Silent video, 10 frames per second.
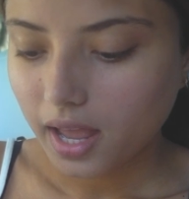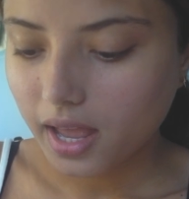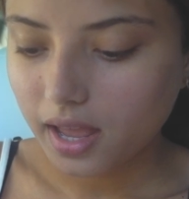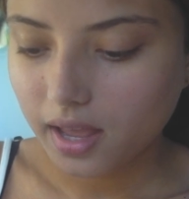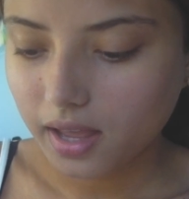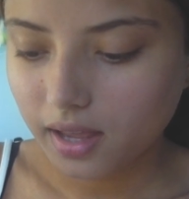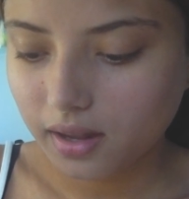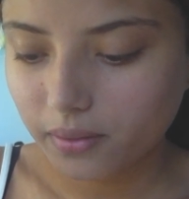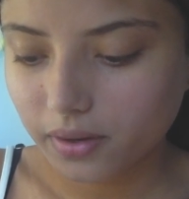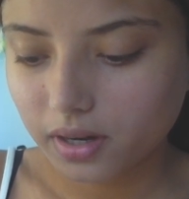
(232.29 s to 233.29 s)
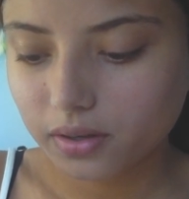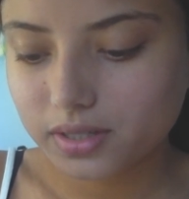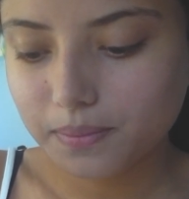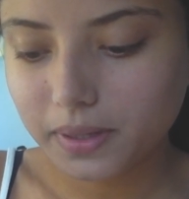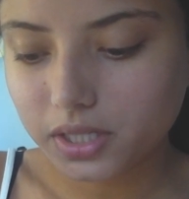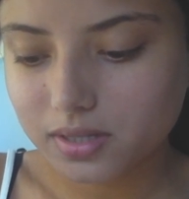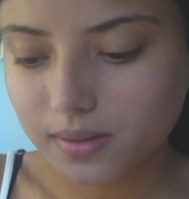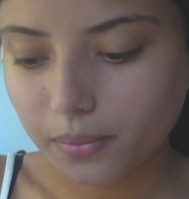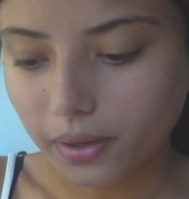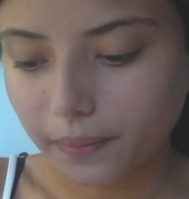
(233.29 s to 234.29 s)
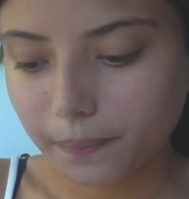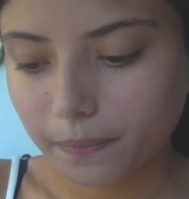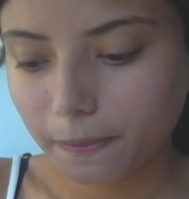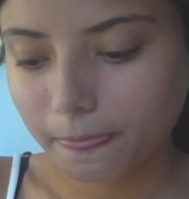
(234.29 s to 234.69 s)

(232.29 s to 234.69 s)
And we're gonna go to the beach at some point.